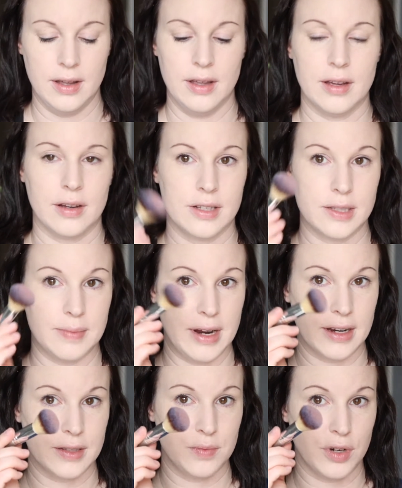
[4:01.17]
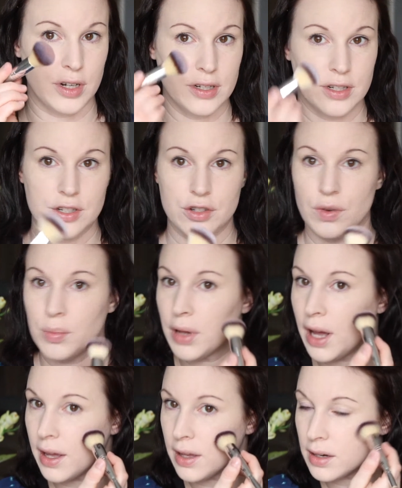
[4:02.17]
It Cosmetics brush to
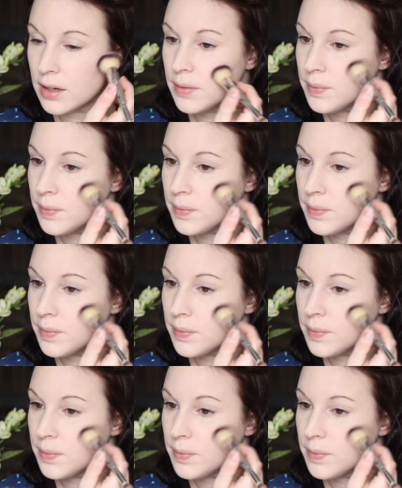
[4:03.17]
apply it.